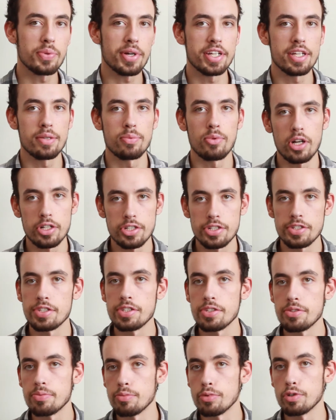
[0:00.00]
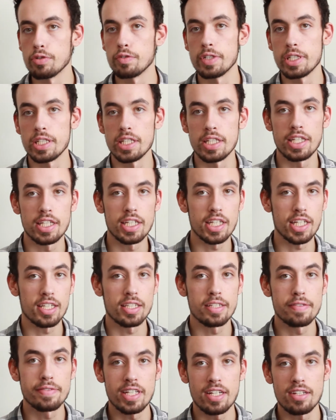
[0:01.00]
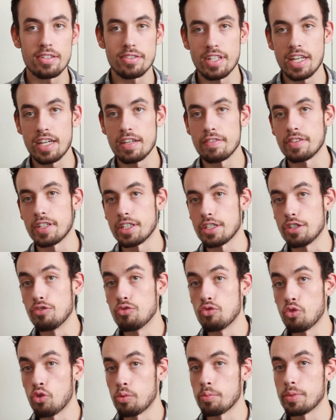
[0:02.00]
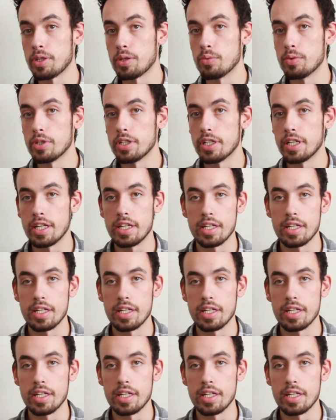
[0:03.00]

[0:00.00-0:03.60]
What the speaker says: where he watches his movie and he kind of lives out his life like you normally would.